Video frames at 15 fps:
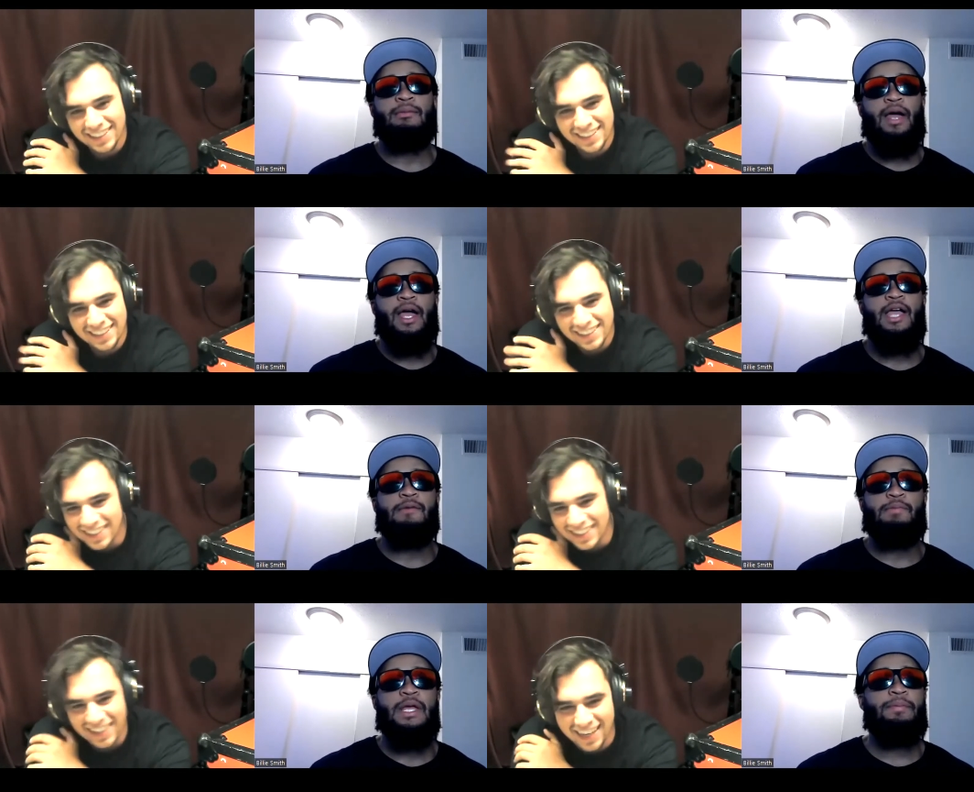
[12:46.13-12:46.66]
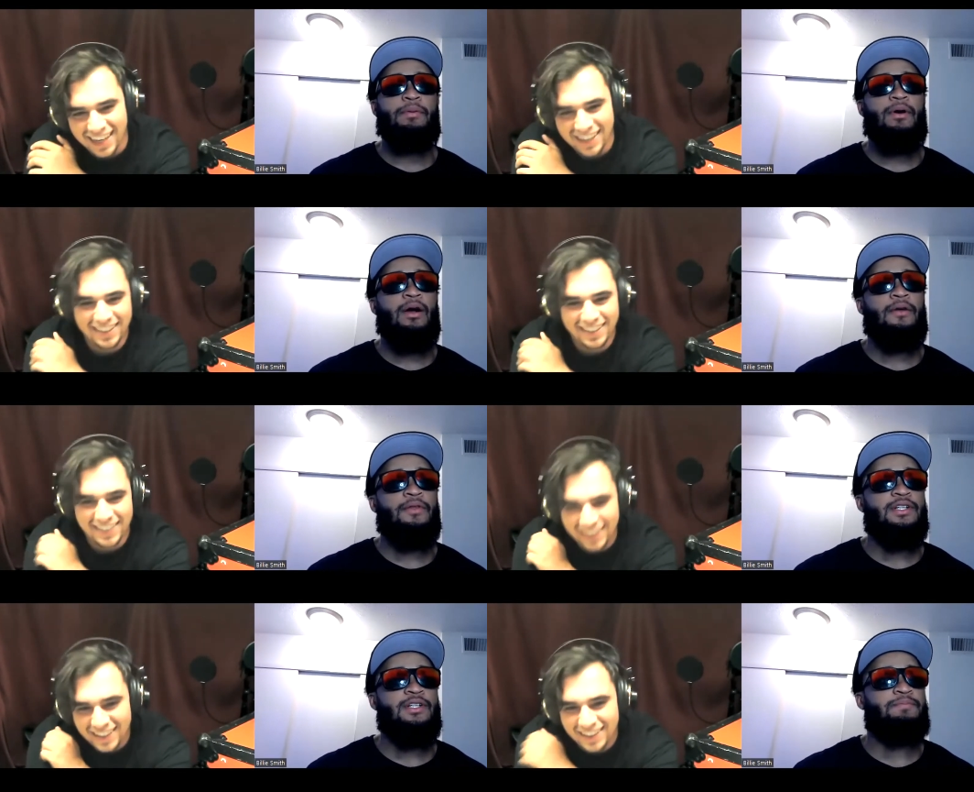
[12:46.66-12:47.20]
Speaker 1: Like yeah. people
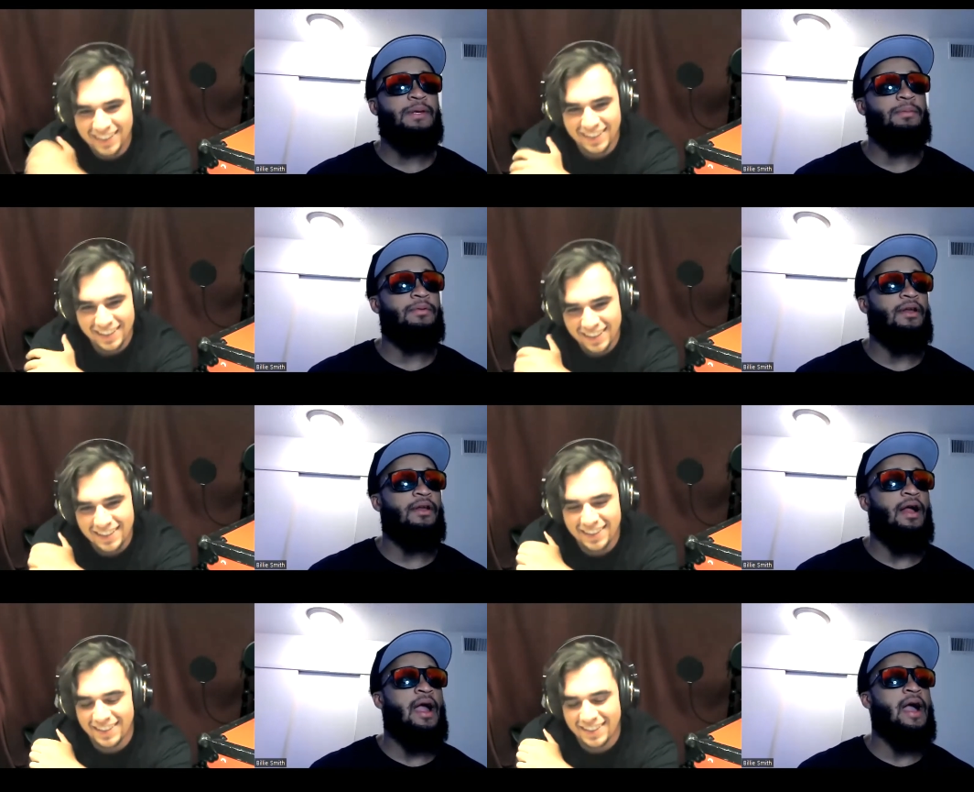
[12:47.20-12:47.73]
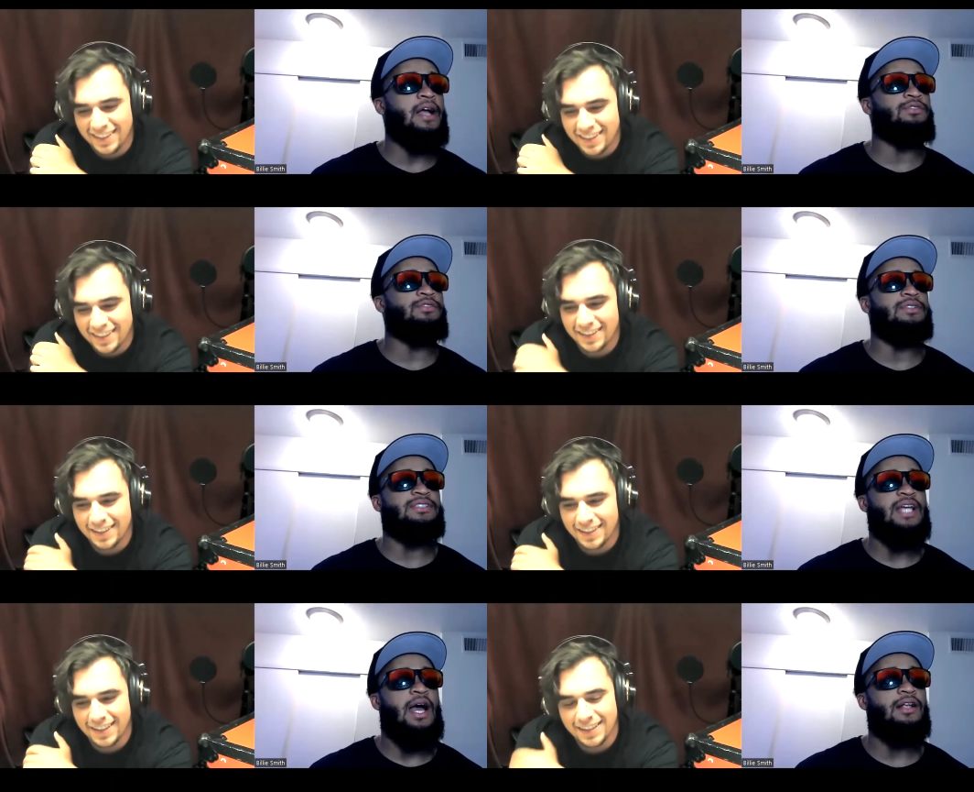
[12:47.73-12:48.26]
are there's people that are
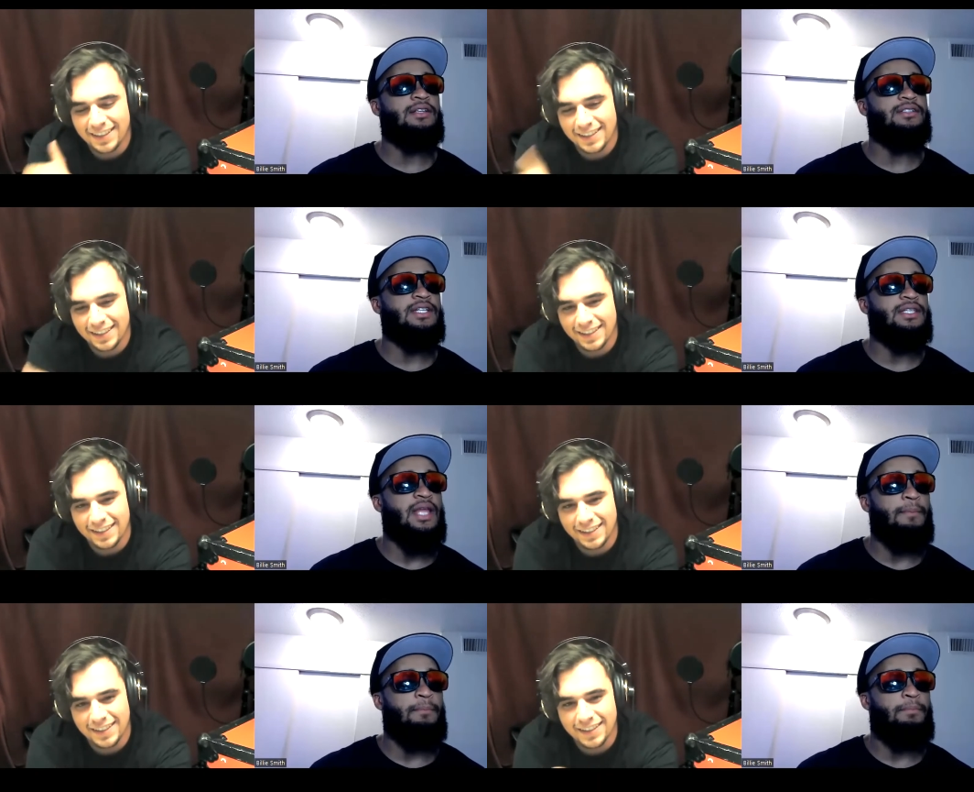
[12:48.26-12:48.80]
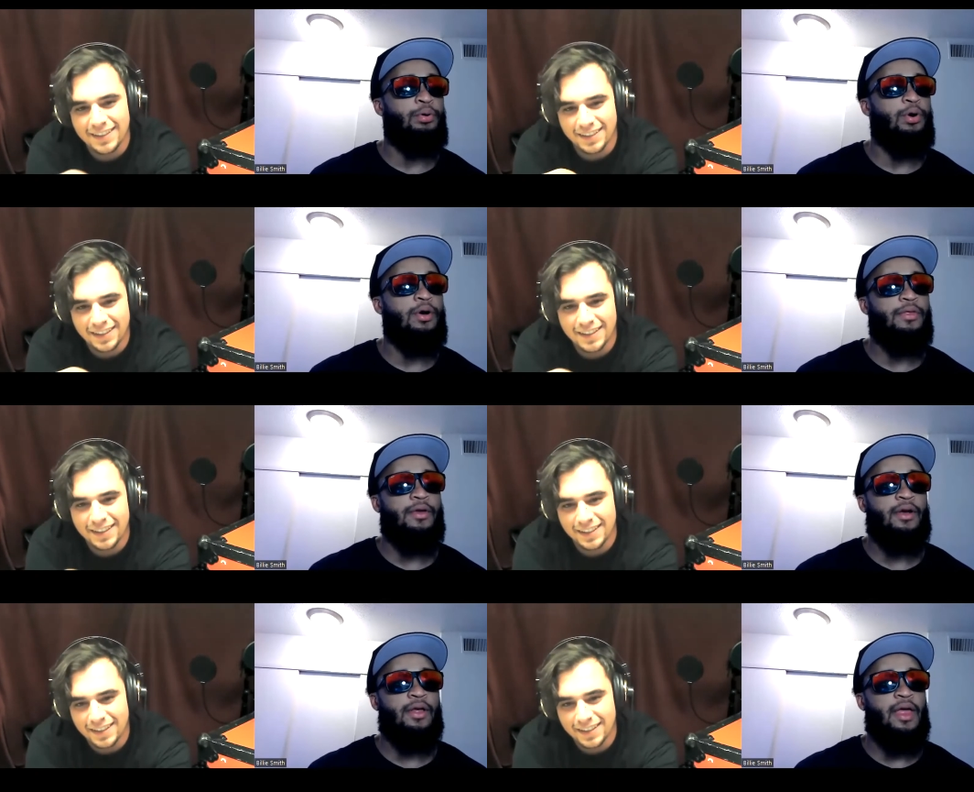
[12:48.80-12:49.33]
actually talented that pour
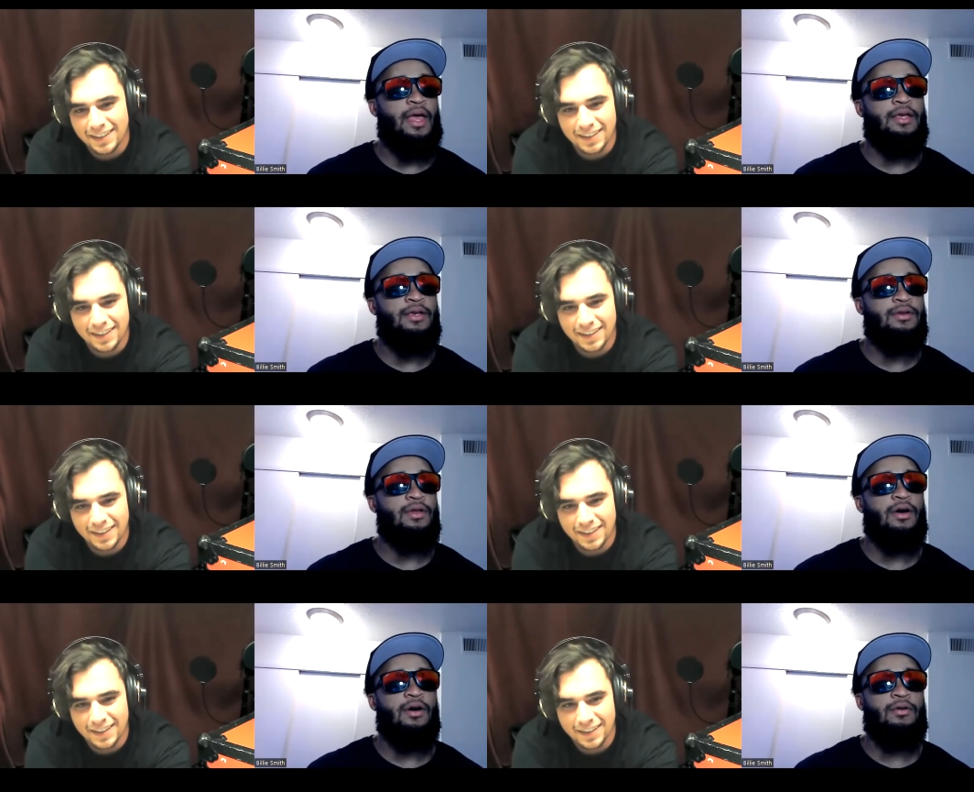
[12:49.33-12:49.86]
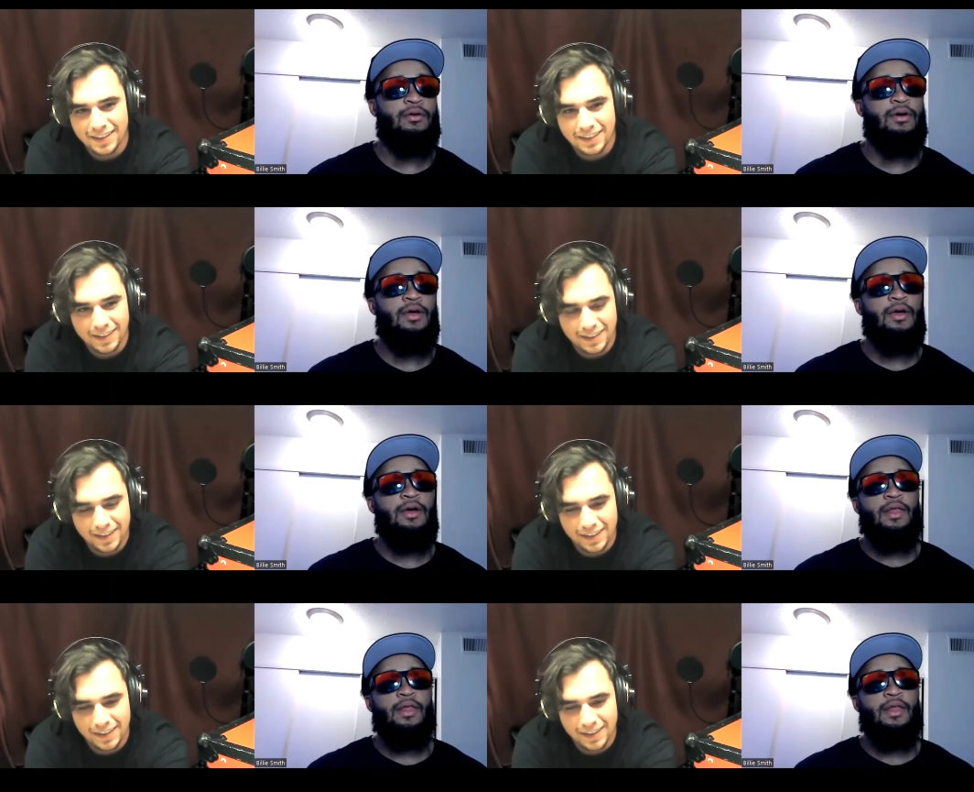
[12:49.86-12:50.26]
their like, you know,